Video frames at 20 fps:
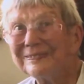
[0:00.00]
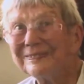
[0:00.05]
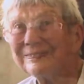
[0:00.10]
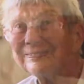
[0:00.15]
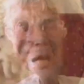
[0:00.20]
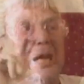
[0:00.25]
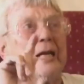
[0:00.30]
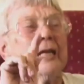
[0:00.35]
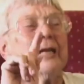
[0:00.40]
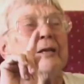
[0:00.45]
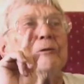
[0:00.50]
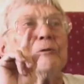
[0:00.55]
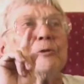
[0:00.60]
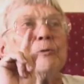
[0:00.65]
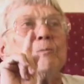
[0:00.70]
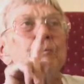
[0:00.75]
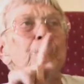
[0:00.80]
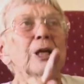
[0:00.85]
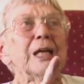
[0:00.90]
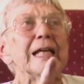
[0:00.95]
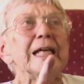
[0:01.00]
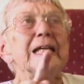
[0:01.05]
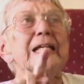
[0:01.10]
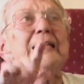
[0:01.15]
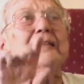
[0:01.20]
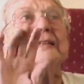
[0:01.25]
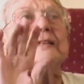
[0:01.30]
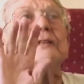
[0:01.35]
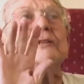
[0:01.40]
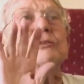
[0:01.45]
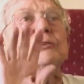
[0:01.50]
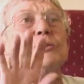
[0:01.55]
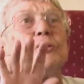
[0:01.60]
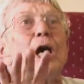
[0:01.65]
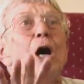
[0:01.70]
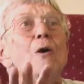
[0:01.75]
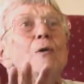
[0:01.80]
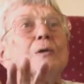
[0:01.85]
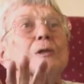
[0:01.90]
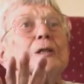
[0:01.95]
but please
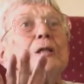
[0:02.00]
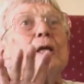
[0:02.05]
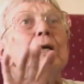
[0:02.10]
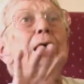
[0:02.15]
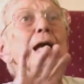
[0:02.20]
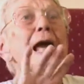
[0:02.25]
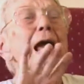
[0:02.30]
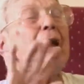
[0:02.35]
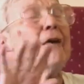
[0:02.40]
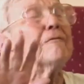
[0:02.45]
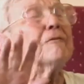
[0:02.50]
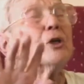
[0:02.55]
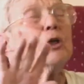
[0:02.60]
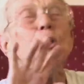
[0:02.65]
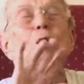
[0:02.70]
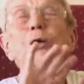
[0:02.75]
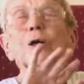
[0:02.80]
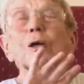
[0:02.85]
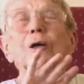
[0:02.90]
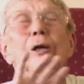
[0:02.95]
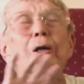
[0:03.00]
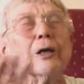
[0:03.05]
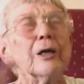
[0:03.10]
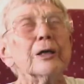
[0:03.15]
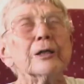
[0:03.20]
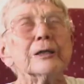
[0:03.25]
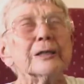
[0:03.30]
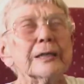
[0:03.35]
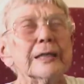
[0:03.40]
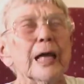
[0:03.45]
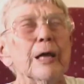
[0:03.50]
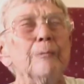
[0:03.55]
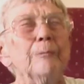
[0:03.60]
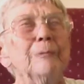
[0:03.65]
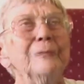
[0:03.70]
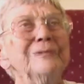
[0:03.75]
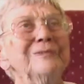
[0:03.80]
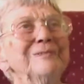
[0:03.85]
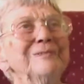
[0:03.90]
don't ever hurt them.